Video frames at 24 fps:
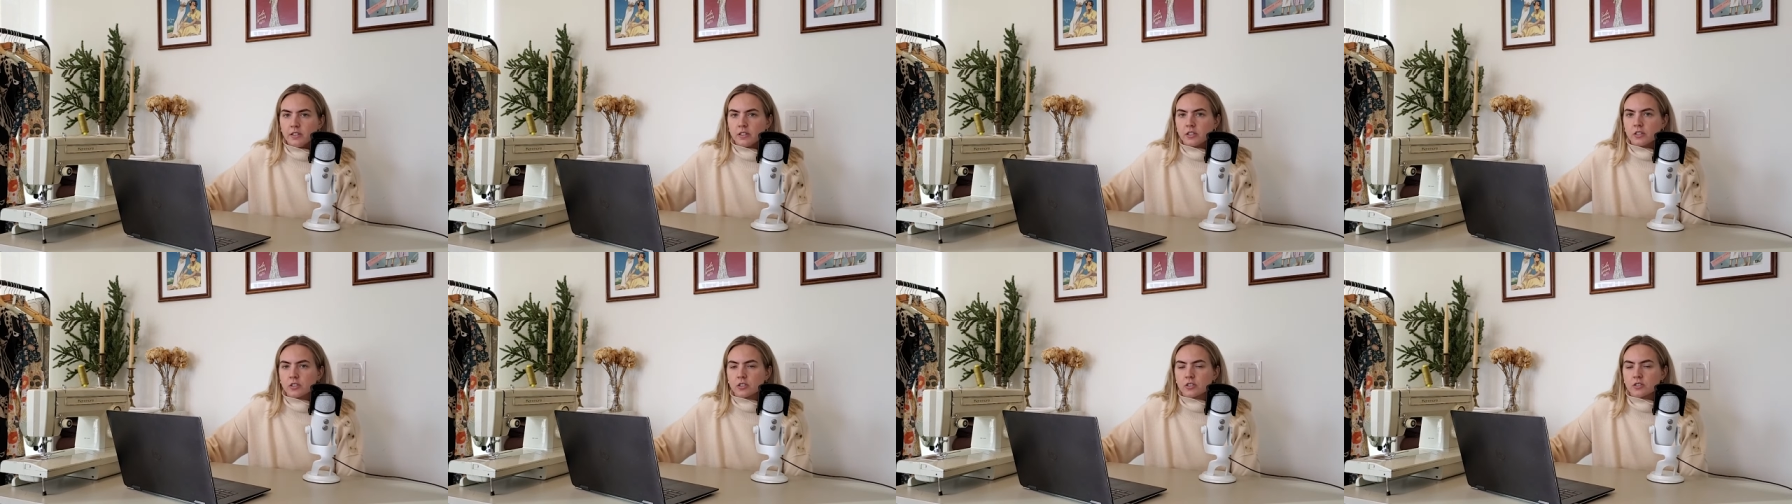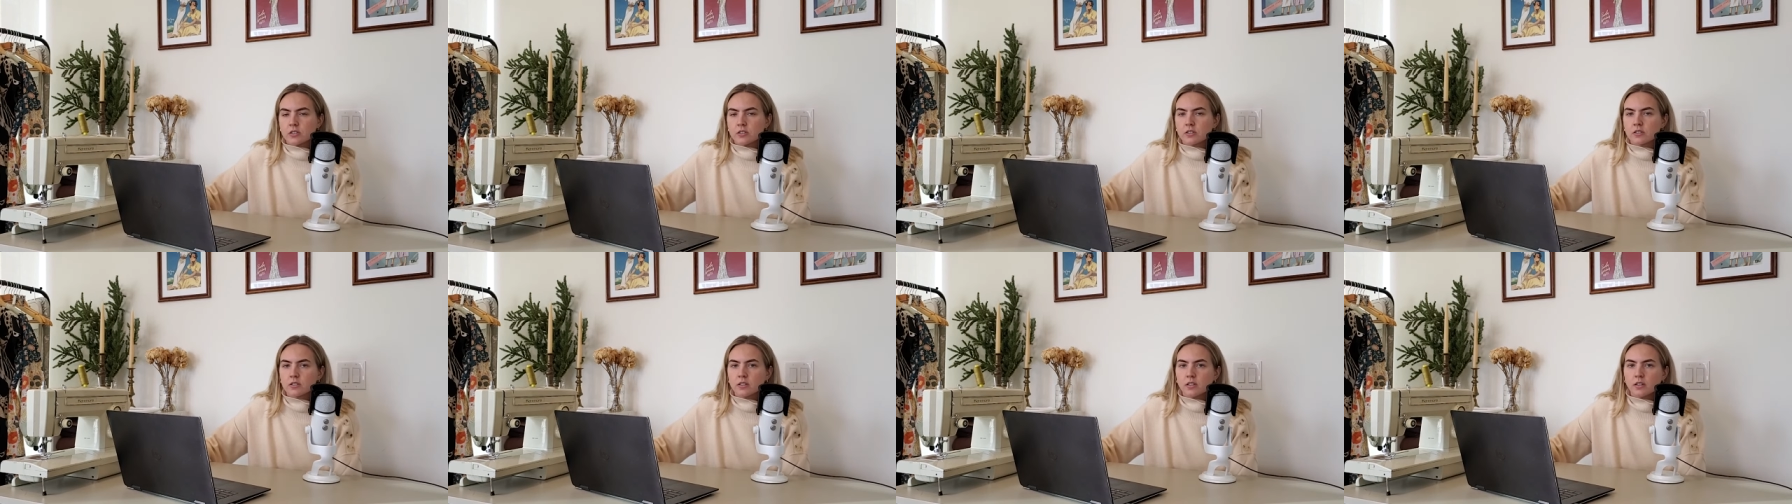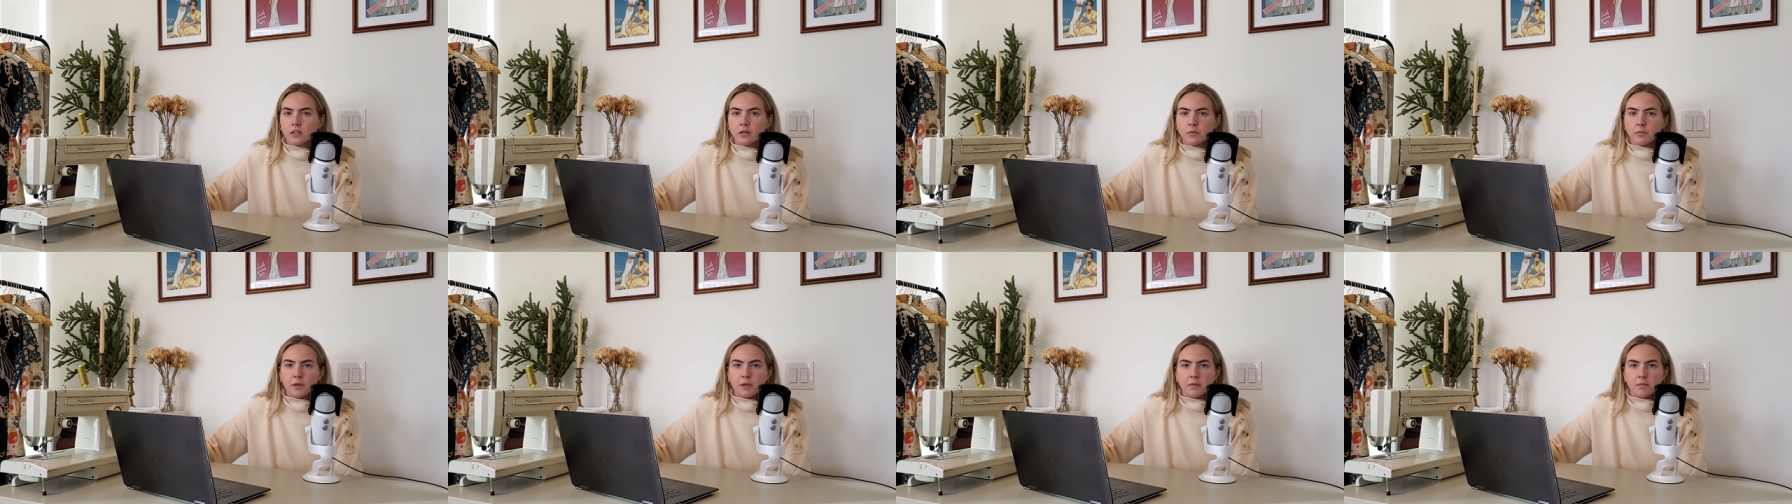It just looks a
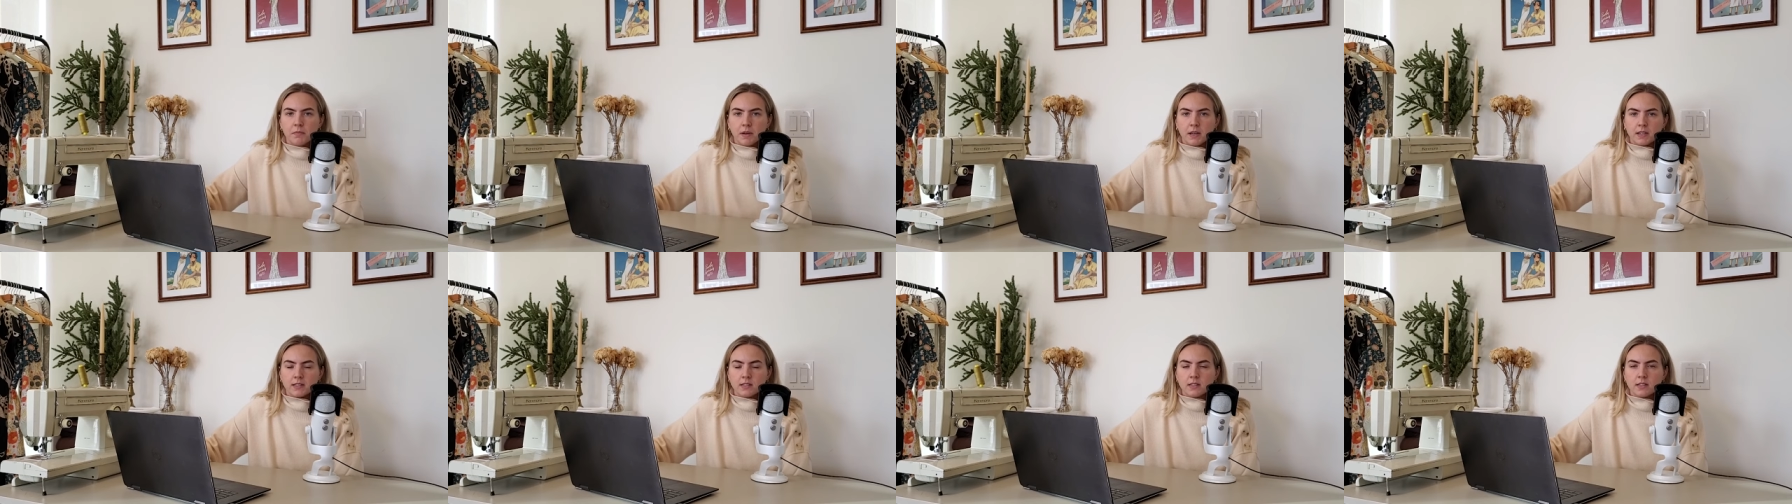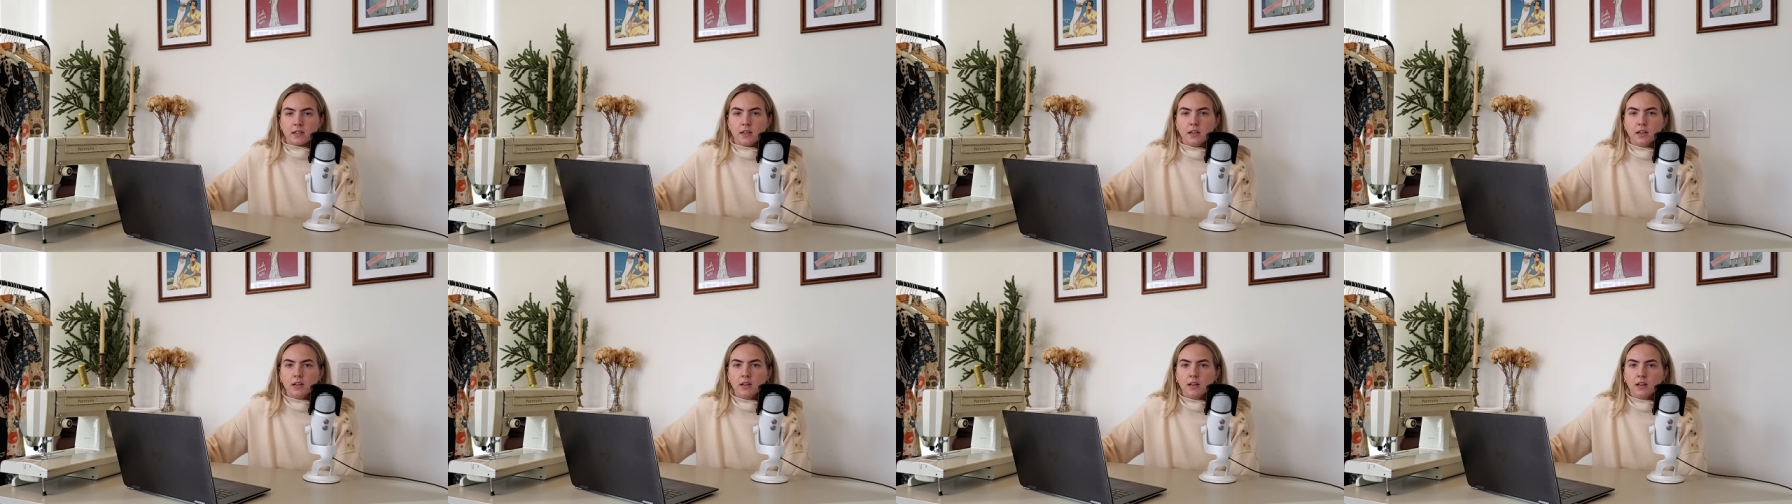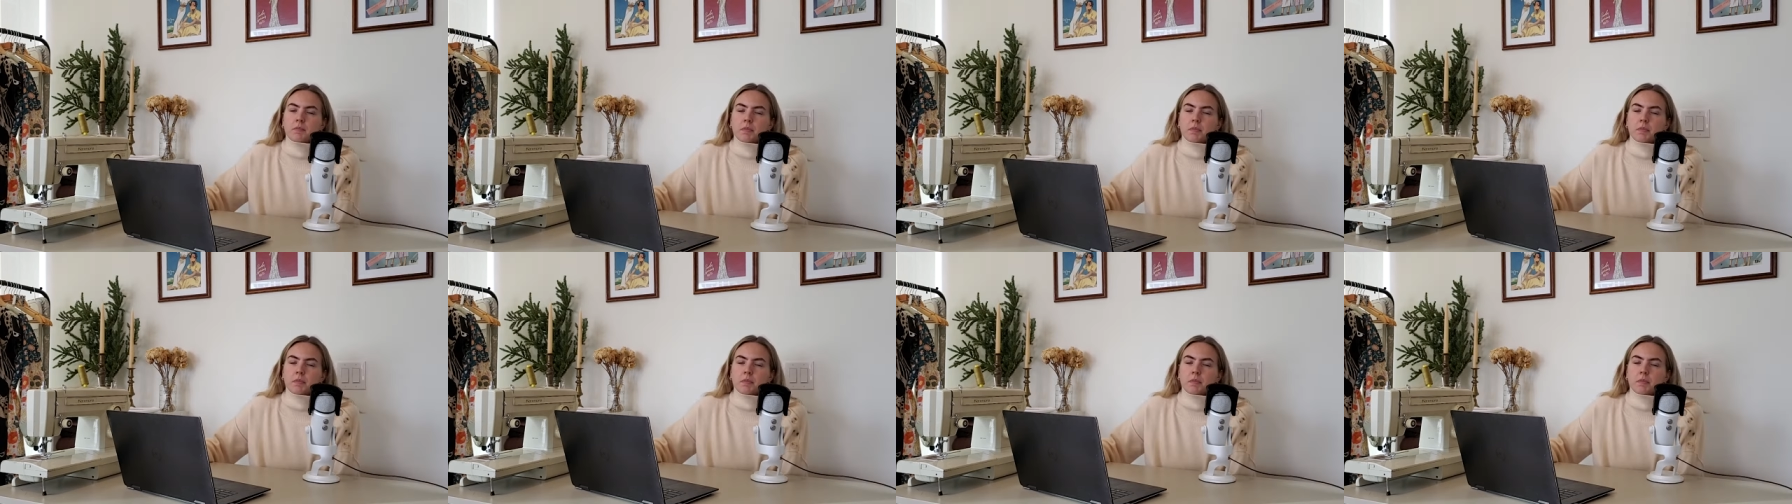little bit messy.